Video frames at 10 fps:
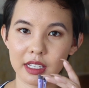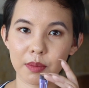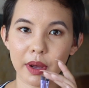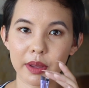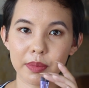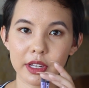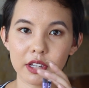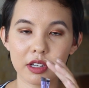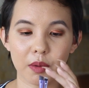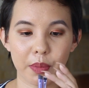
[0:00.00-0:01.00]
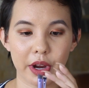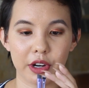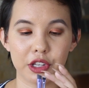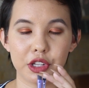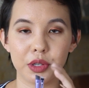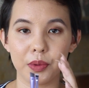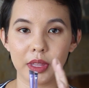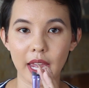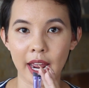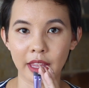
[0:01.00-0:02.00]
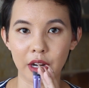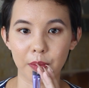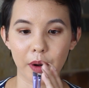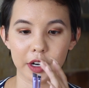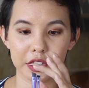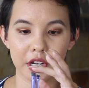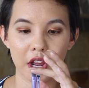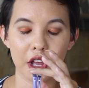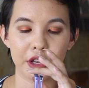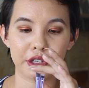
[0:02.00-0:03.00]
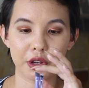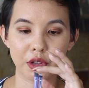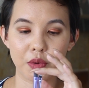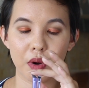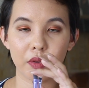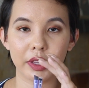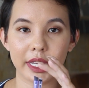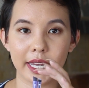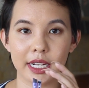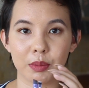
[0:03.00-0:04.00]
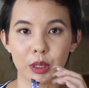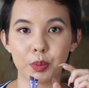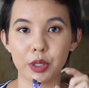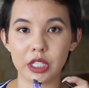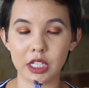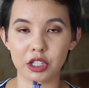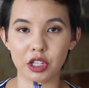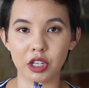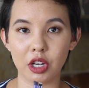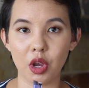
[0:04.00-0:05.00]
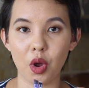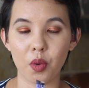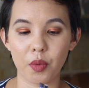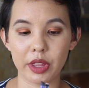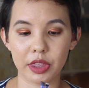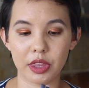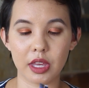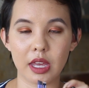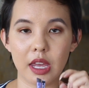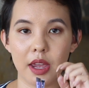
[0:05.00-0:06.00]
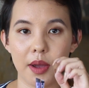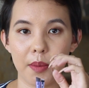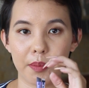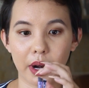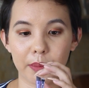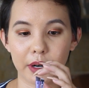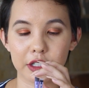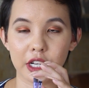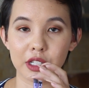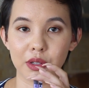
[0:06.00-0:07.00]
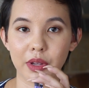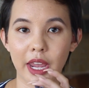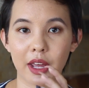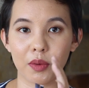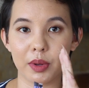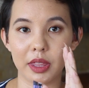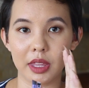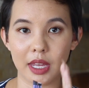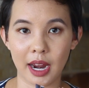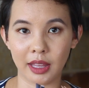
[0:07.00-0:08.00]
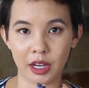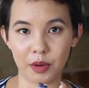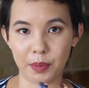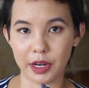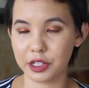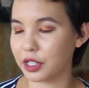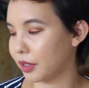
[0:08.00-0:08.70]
in my opinion compared to the eyeliner brush. So you won't really get as much precision with the brow brush as you can with the eyeliner brush.